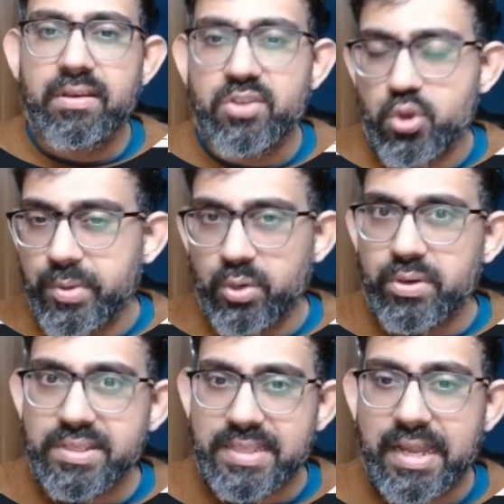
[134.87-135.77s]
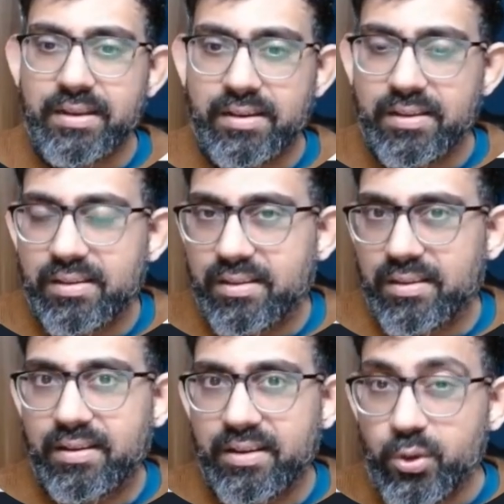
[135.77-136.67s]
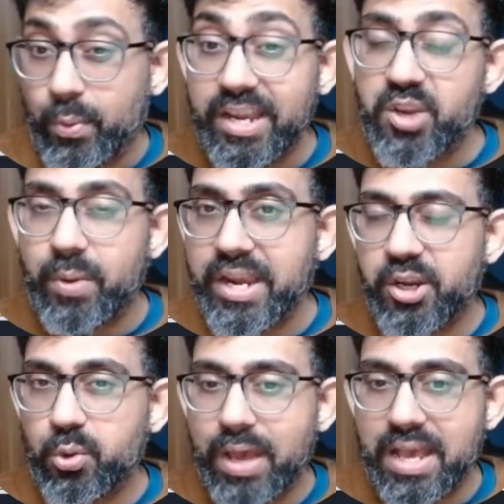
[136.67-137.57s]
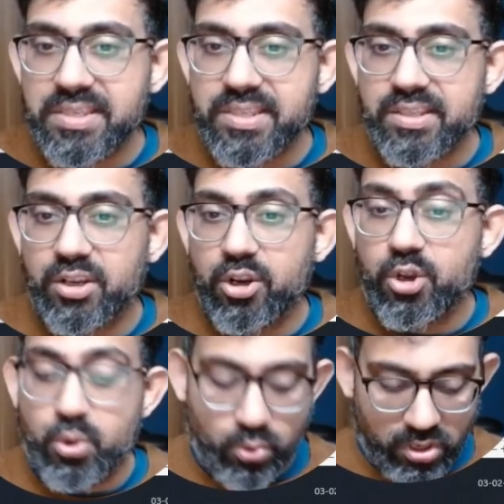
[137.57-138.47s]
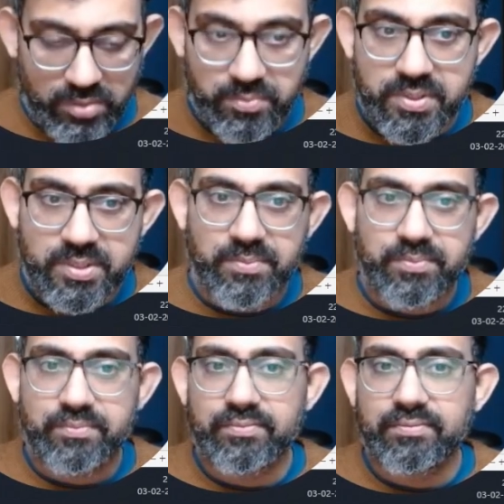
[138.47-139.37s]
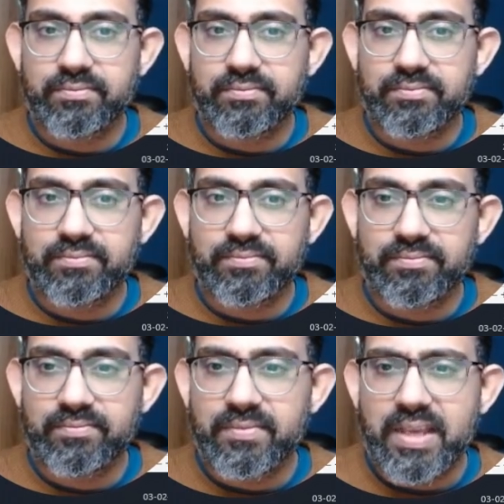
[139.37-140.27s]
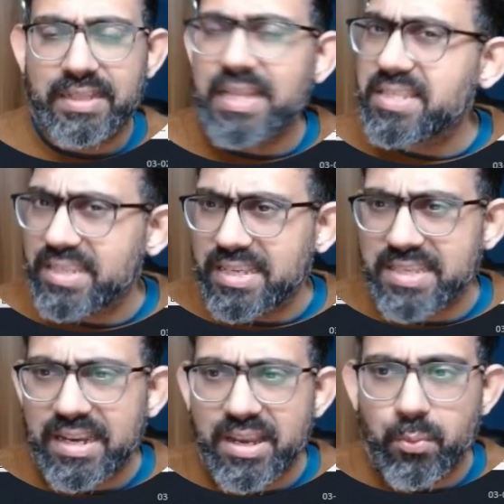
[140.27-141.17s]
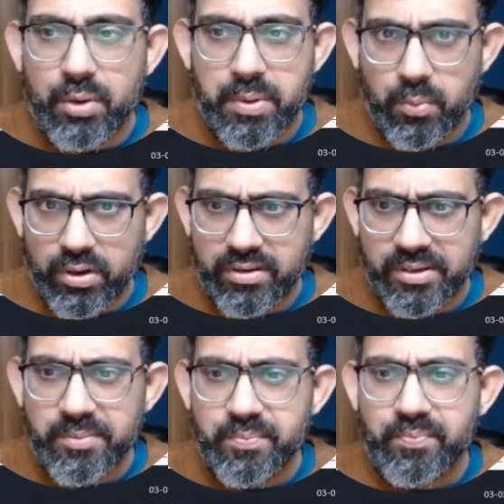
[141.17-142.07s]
you will notice that 2022 has 2 columns. And that's exactly what we wanted.